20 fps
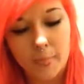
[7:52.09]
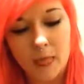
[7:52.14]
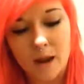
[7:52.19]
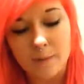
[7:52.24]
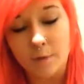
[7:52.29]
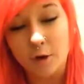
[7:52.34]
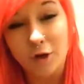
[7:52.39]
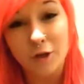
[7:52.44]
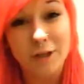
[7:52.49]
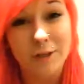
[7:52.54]

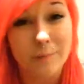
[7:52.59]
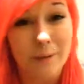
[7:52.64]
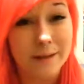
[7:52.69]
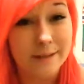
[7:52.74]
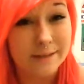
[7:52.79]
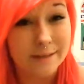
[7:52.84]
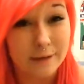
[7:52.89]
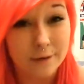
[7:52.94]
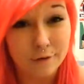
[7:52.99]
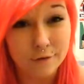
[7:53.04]
I'm hurting
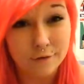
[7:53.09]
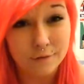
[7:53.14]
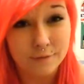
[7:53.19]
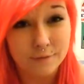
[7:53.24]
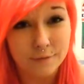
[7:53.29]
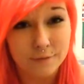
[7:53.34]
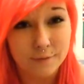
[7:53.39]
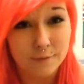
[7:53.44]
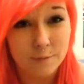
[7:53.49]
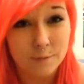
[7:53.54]
myself,
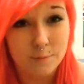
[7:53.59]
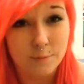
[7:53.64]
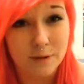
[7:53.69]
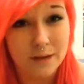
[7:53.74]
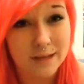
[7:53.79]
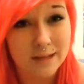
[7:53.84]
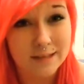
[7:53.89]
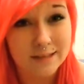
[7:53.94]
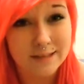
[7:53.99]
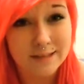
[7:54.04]

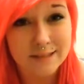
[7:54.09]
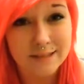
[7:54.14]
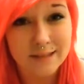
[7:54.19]
but